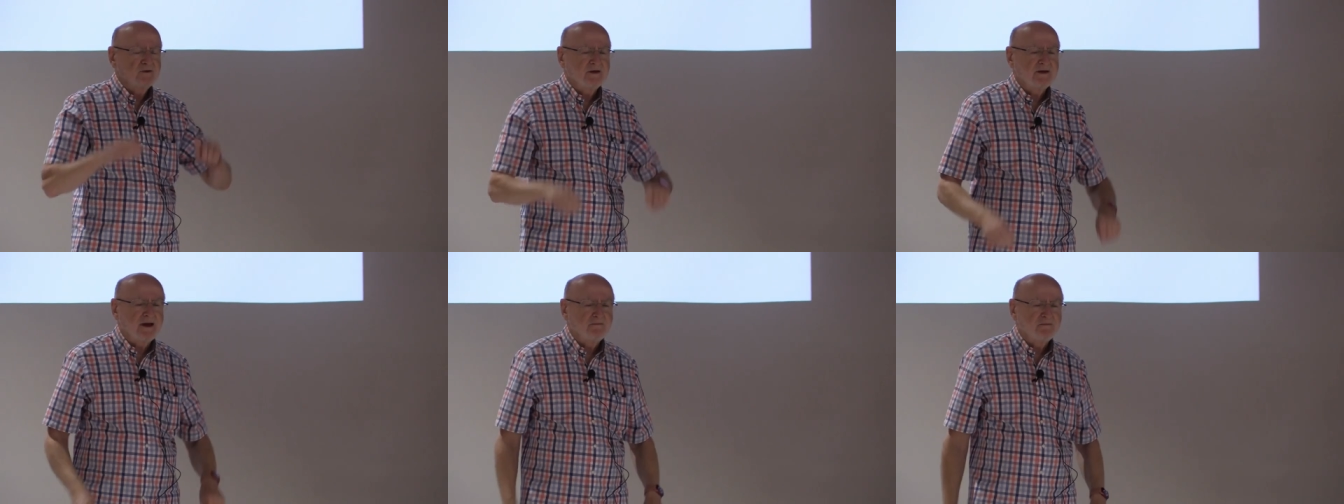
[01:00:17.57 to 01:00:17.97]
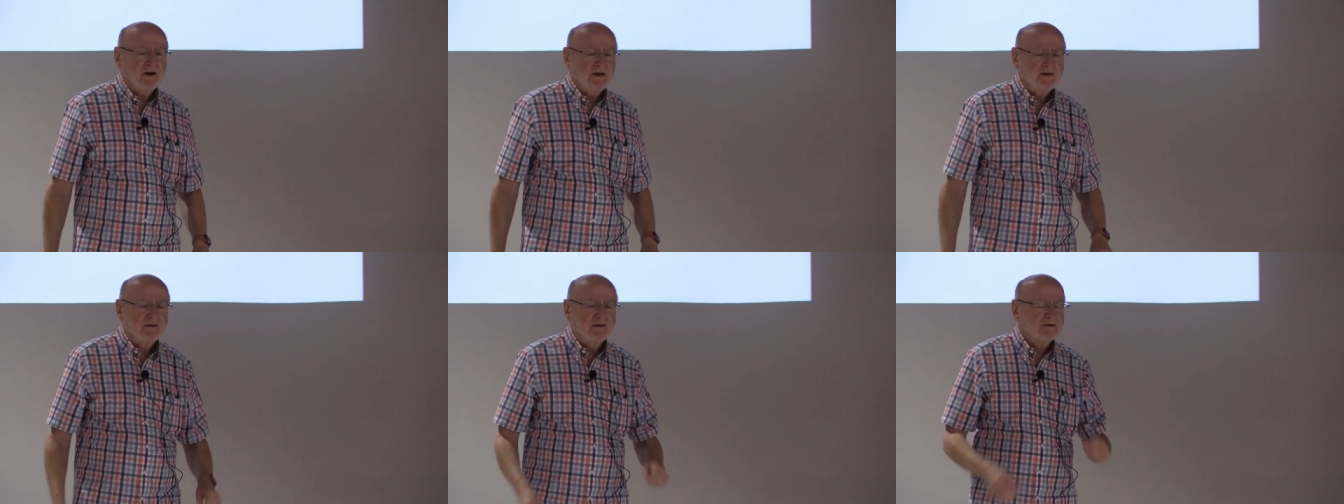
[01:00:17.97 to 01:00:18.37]
Look it
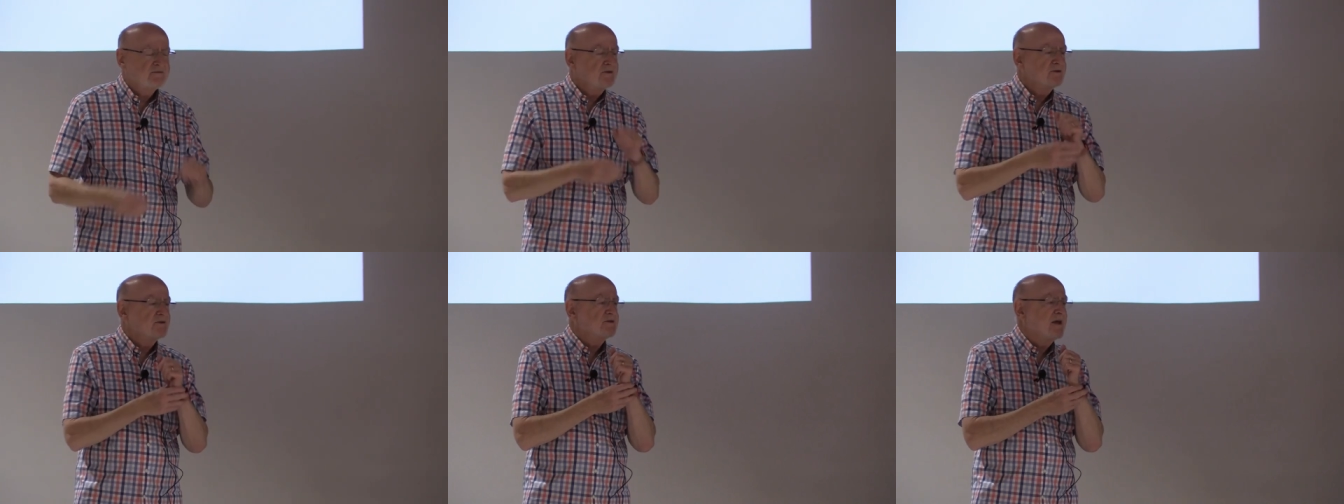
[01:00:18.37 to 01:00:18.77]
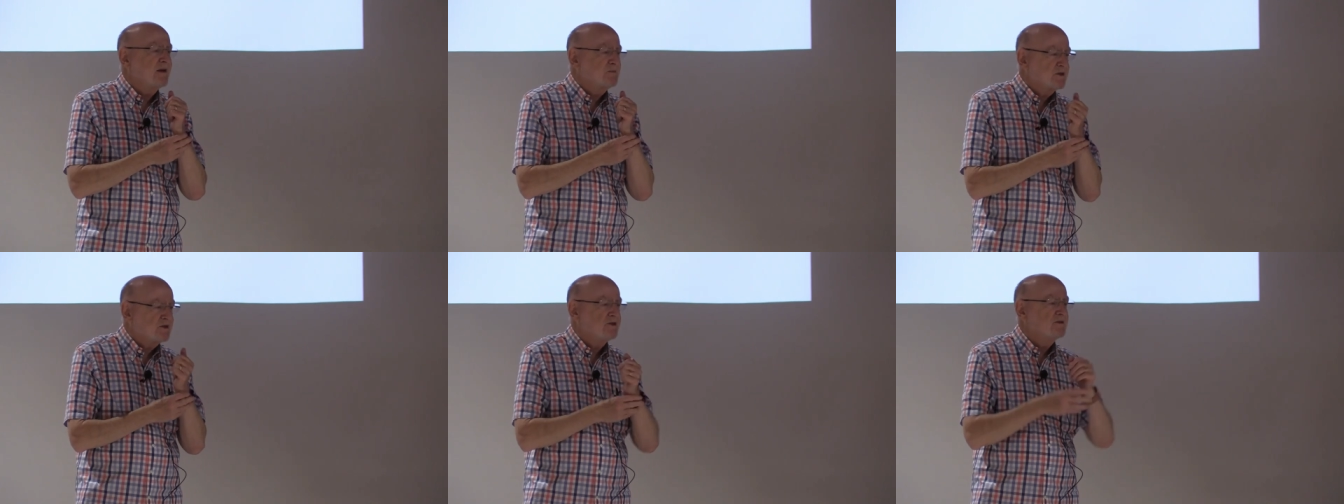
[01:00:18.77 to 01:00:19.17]
up. I don't know if you use
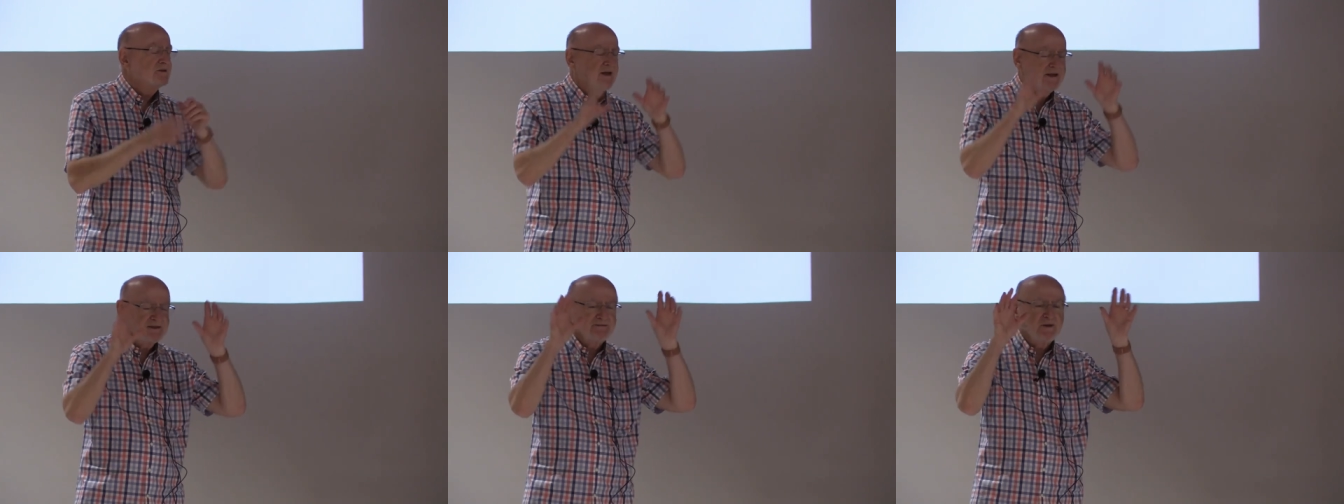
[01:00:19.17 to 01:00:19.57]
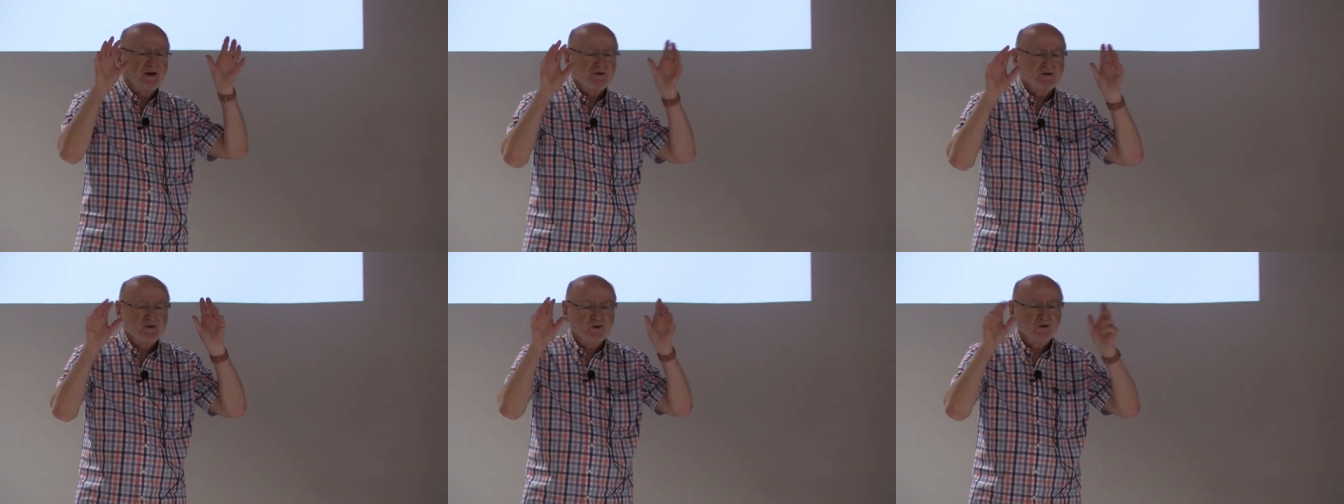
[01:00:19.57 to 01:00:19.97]
Amazon. That's
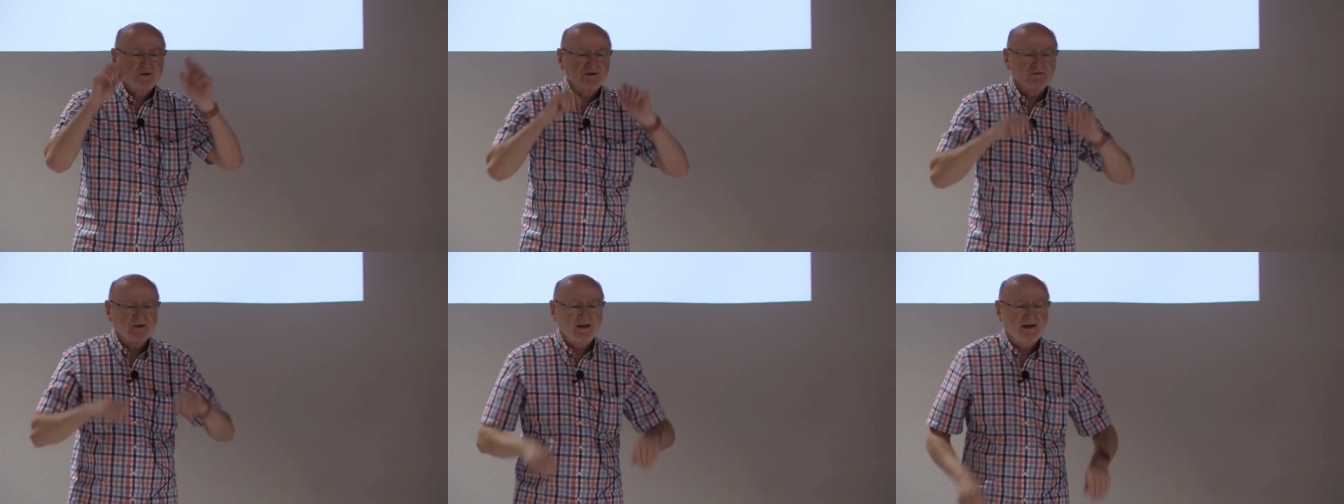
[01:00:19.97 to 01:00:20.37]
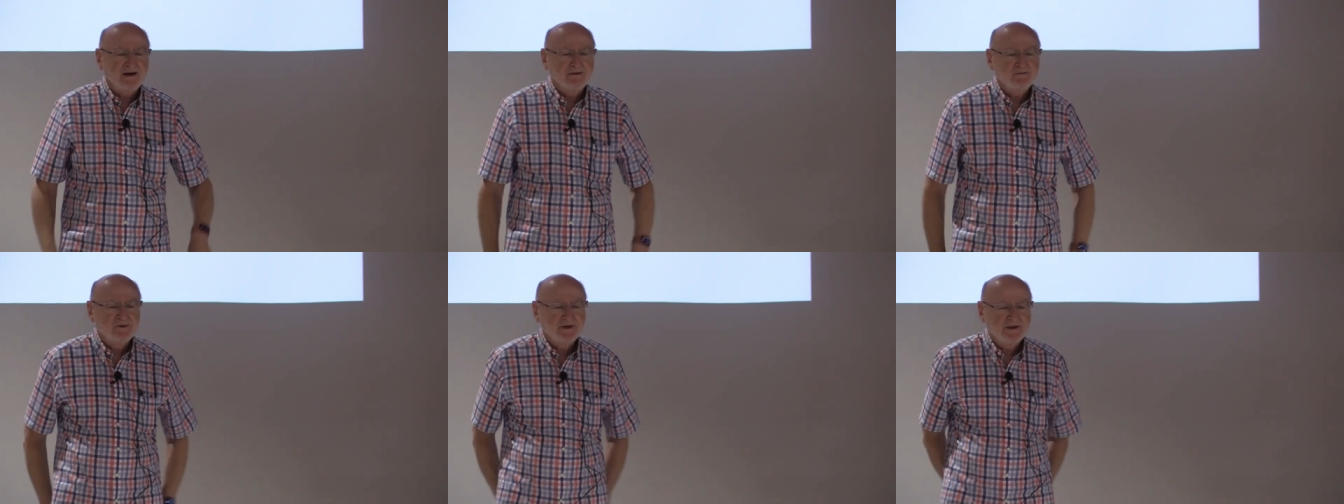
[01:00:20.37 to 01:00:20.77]
my source for
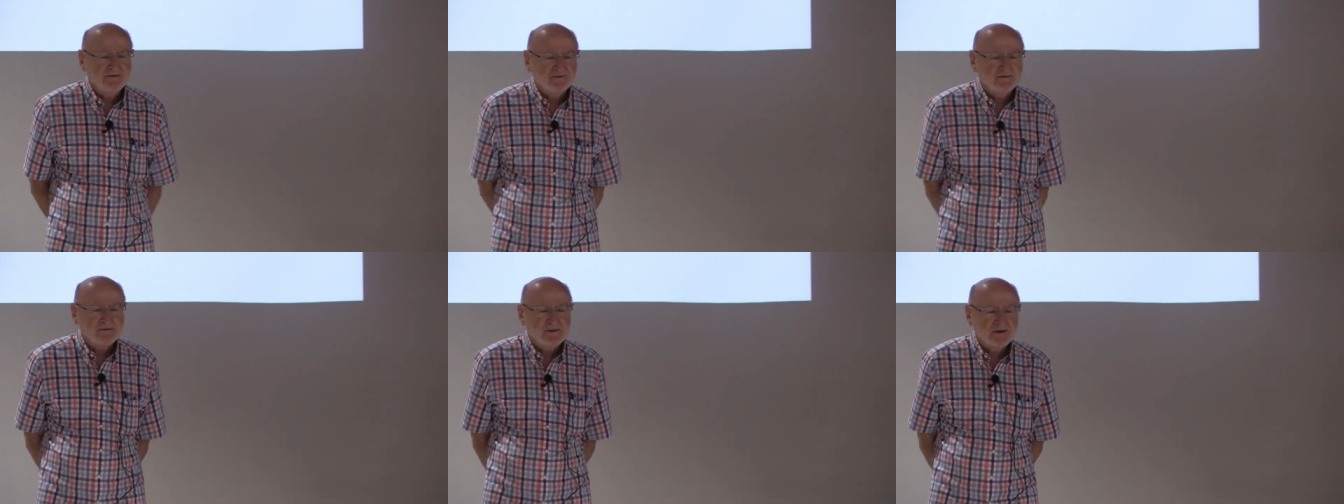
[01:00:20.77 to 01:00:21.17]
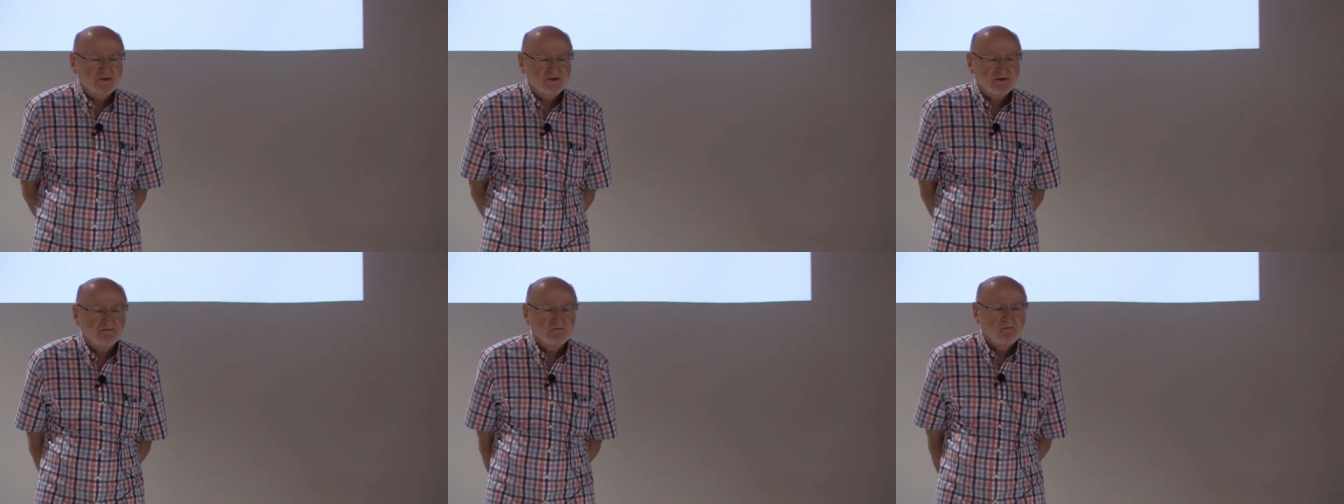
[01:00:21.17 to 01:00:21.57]
library
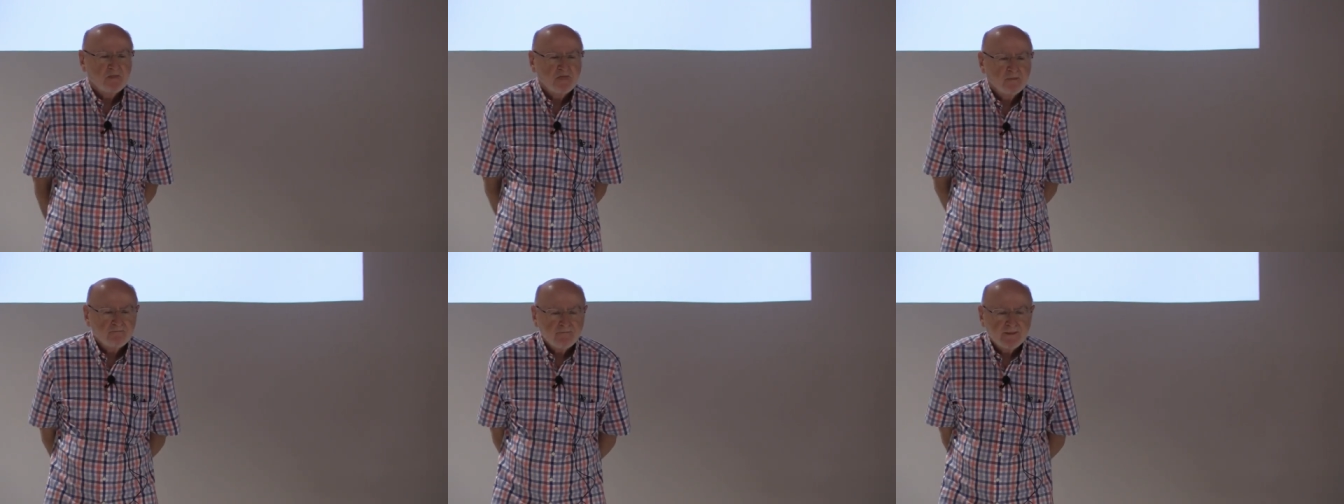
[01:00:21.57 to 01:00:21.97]
information.